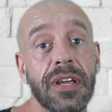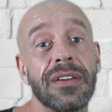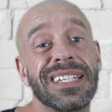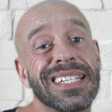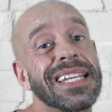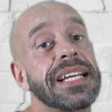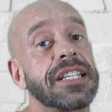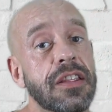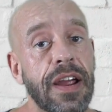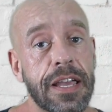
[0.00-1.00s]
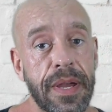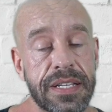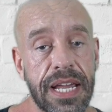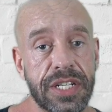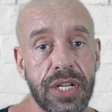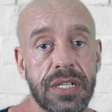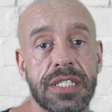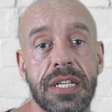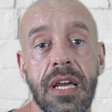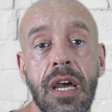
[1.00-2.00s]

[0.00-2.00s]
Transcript: so stick to the recommendations.